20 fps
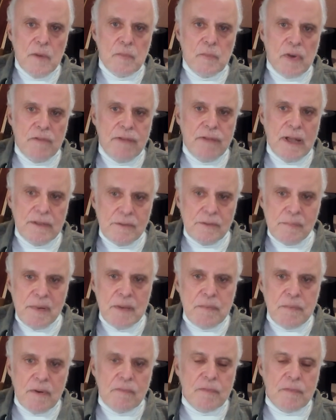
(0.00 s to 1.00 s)
prevents
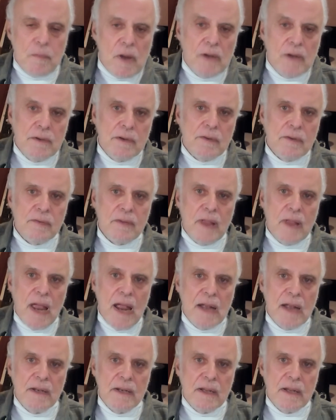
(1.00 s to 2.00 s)
people from
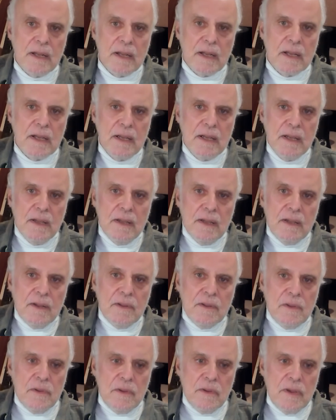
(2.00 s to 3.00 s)
understanding
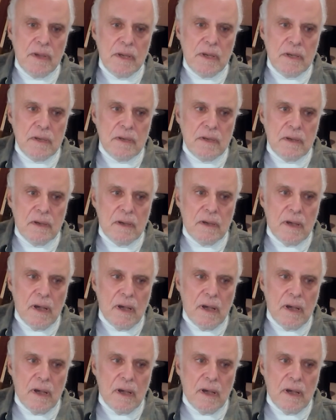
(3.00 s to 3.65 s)
the